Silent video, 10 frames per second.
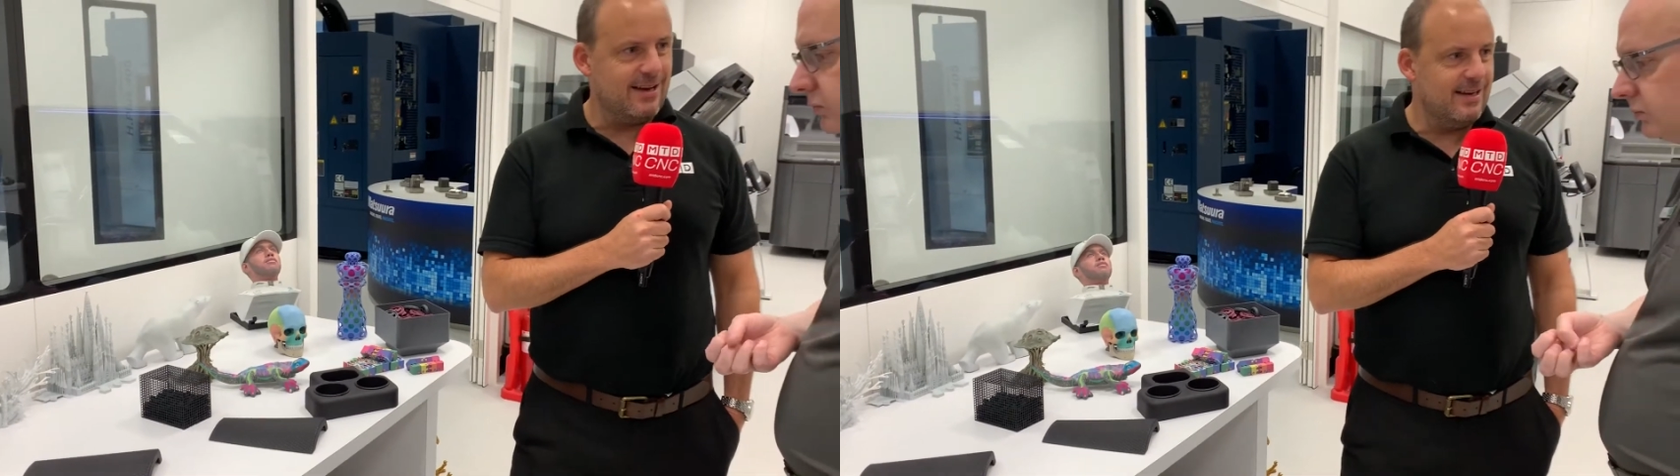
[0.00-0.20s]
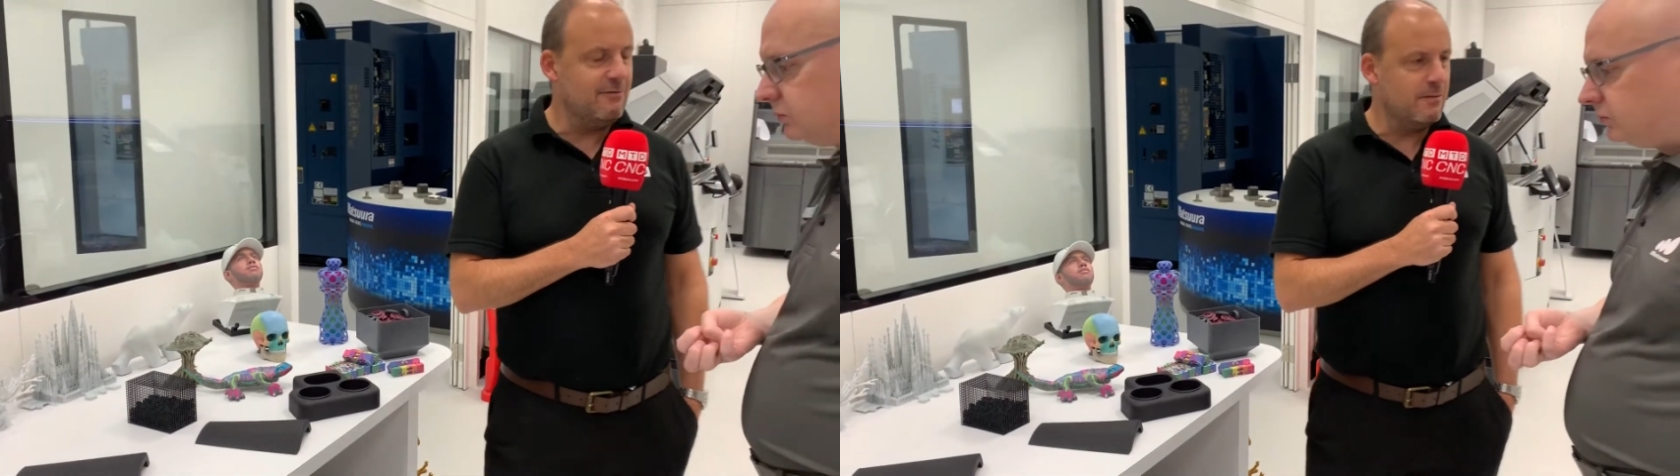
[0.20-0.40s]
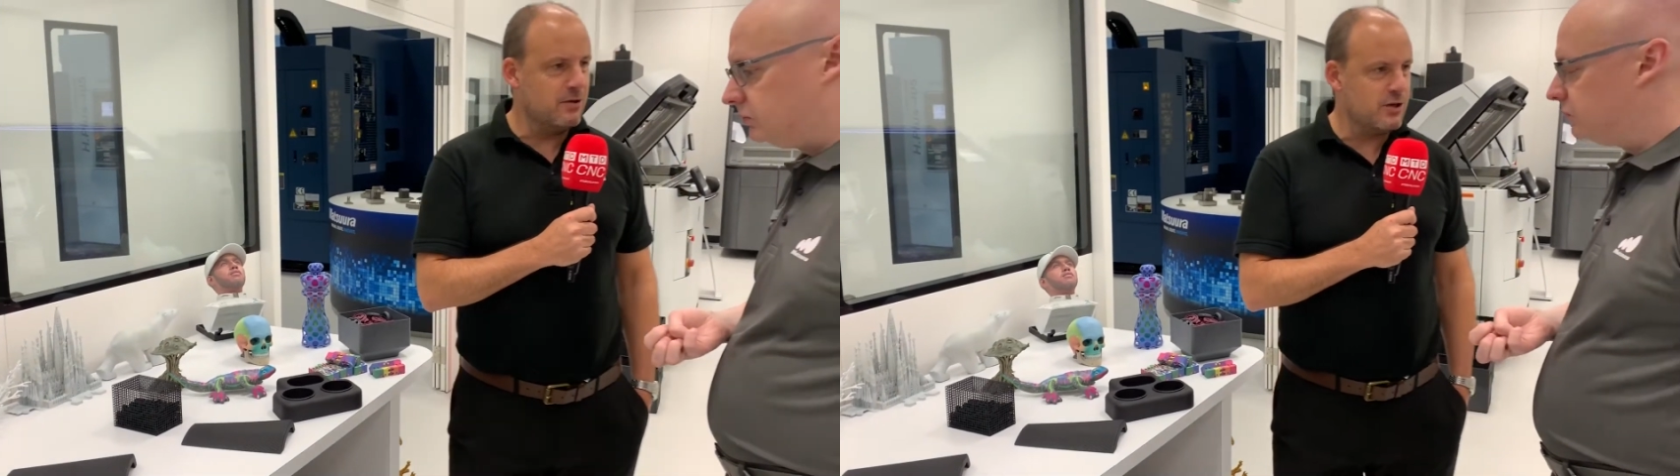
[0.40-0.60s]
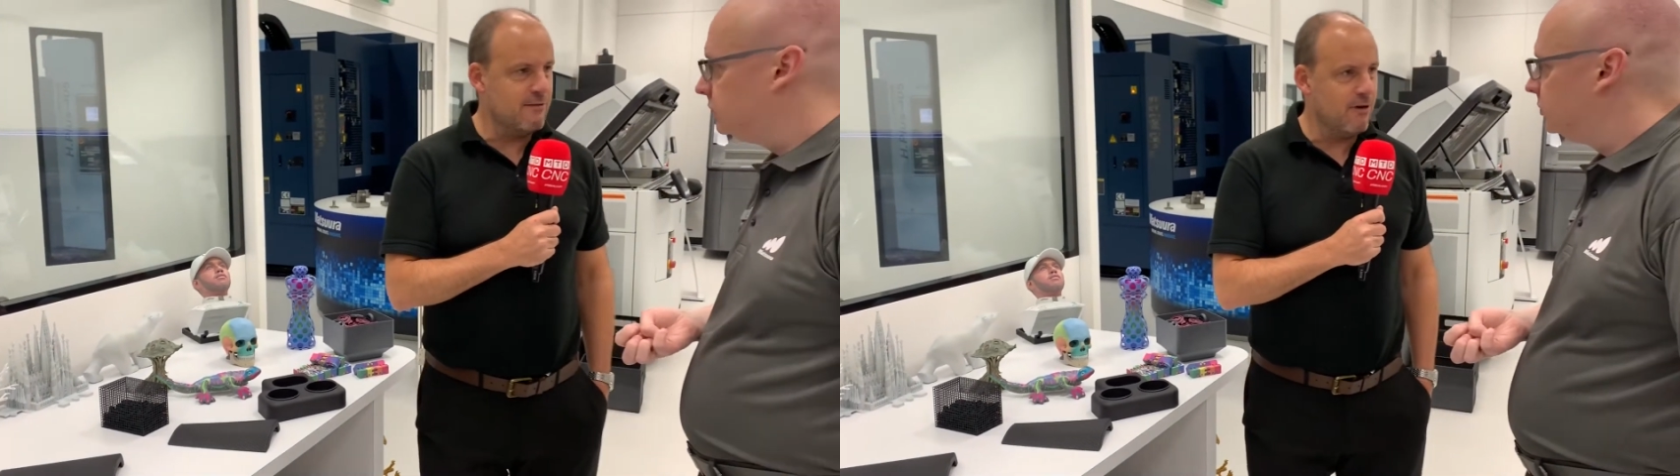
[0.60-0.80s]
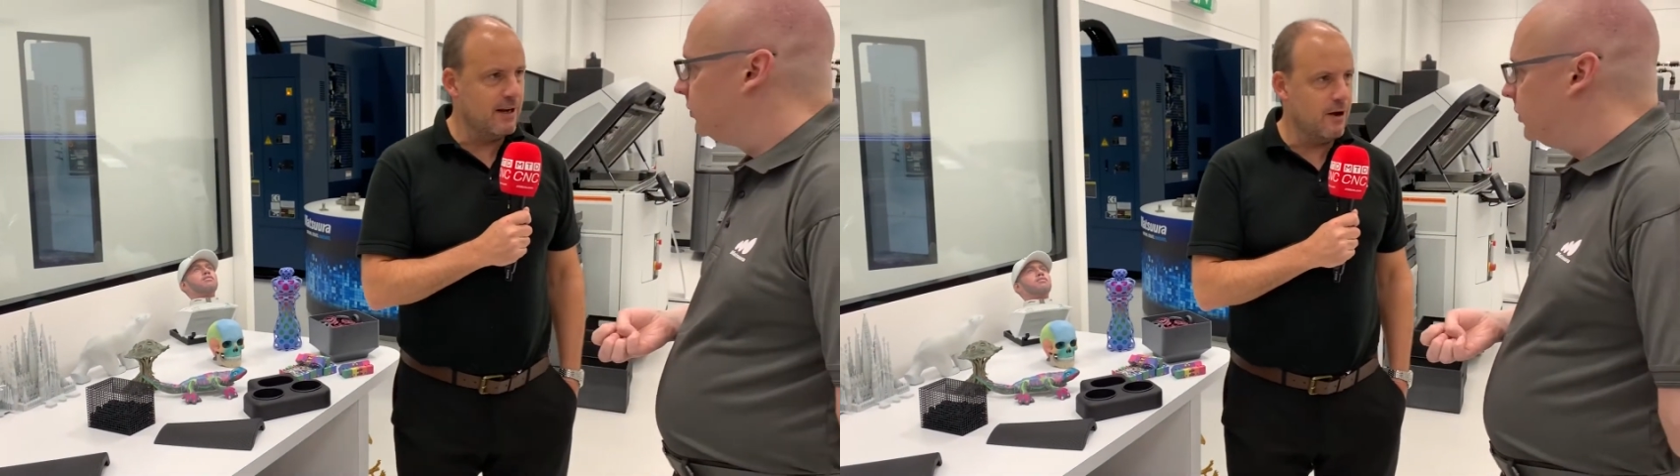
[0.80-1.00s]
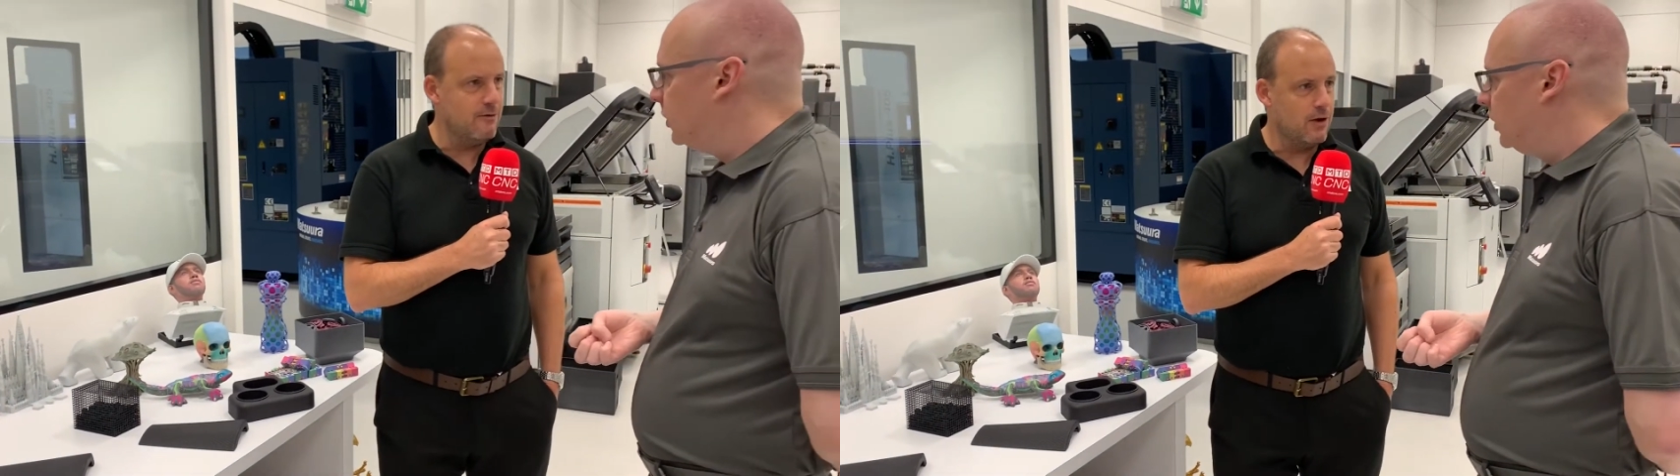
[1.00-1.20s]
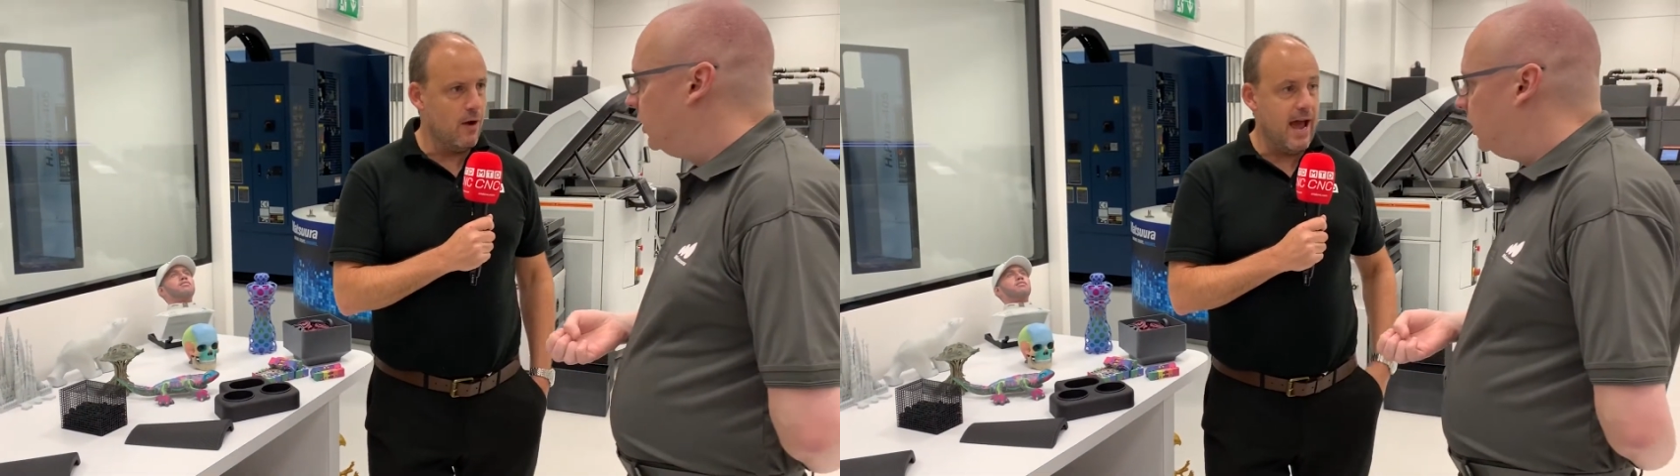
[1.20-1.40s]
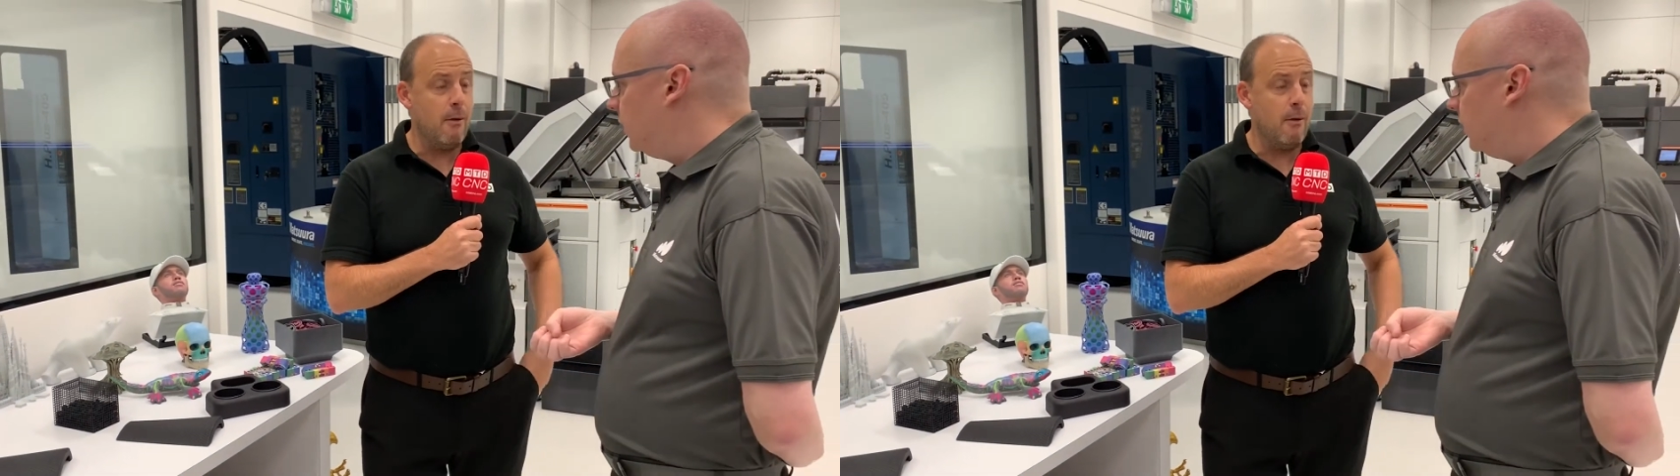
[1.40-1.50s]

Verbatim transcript: leave the machine running overnight,